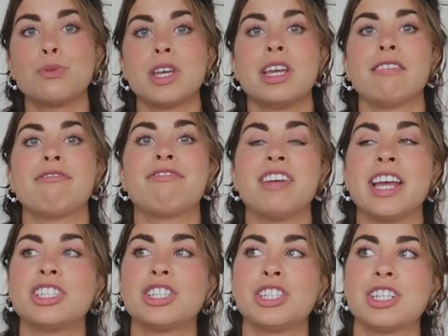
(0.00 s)
to eat
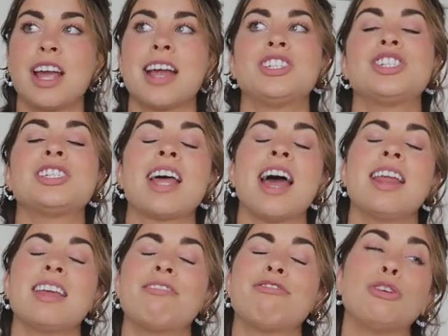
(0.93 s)
fish and just
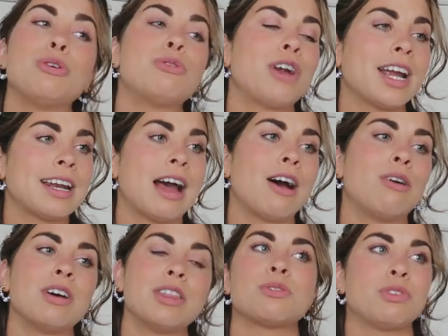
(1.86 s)
any food right
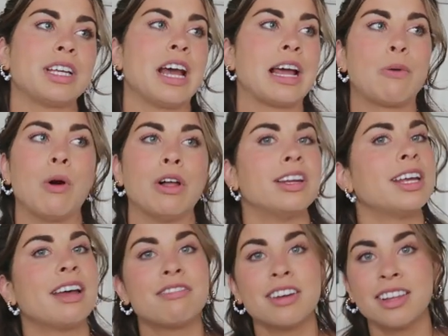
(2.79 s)
now that's really high
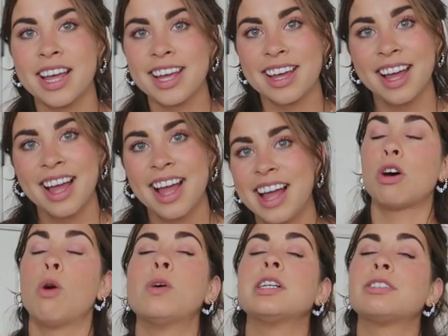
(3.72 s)
quality, I feel like. It's
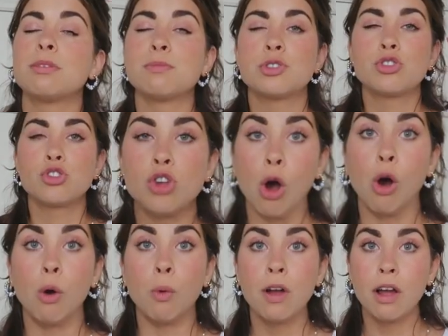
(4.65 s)
always from
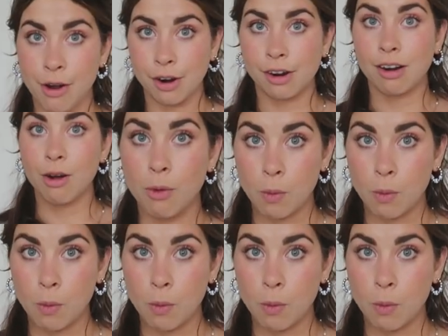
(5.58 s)
so far